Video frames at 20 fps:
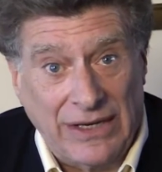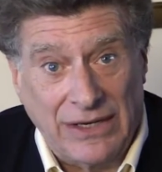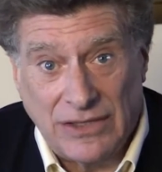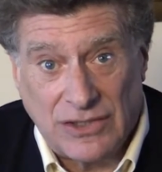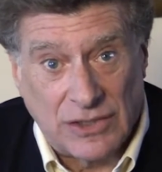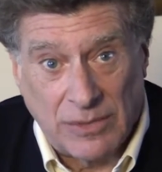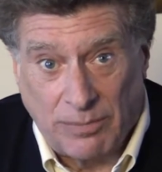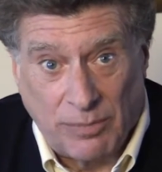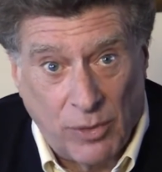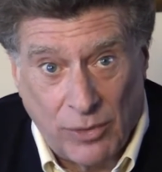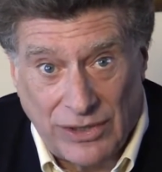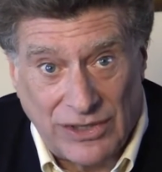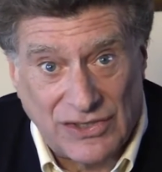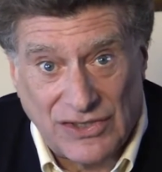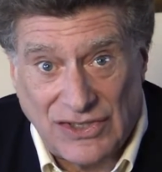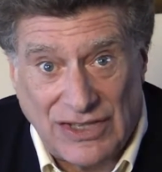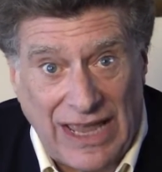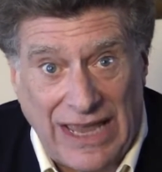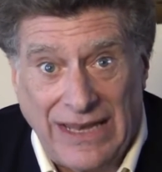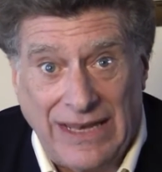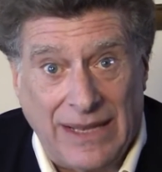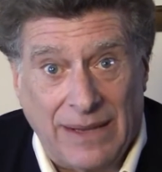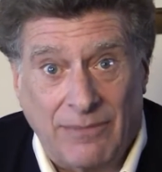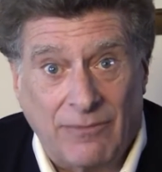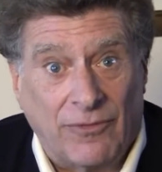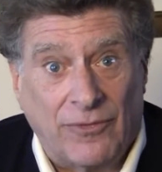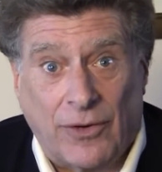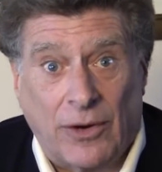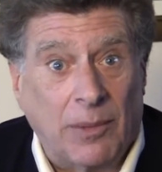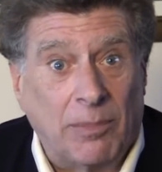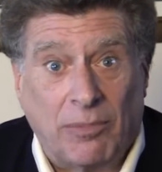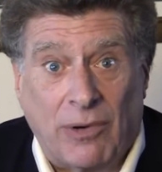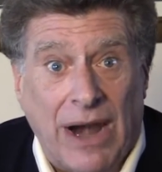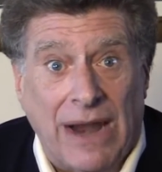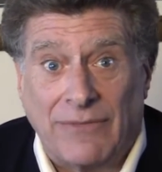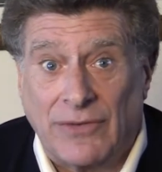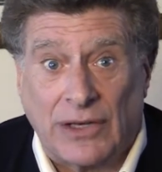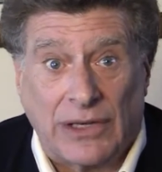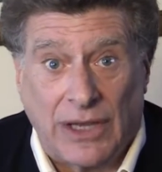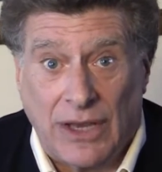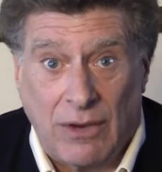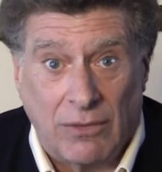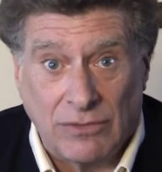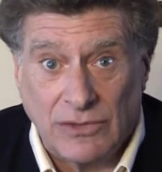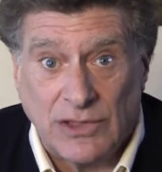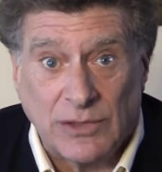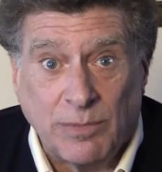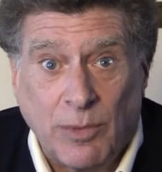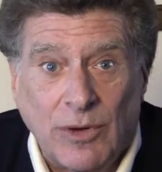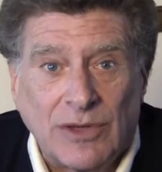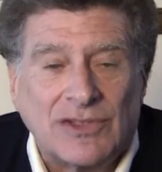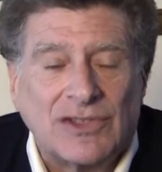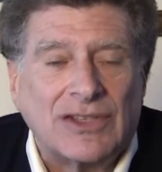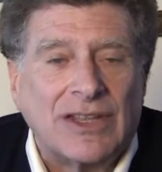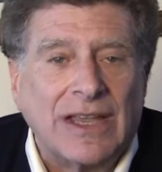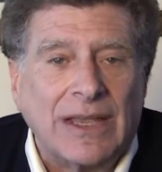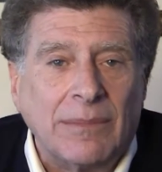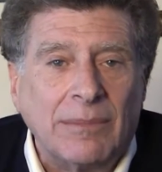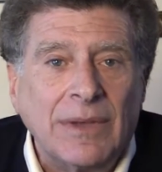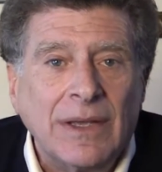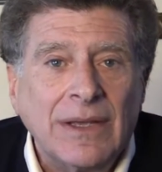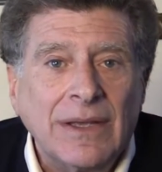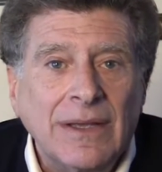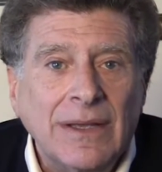to support a stadium for a privately owned sports team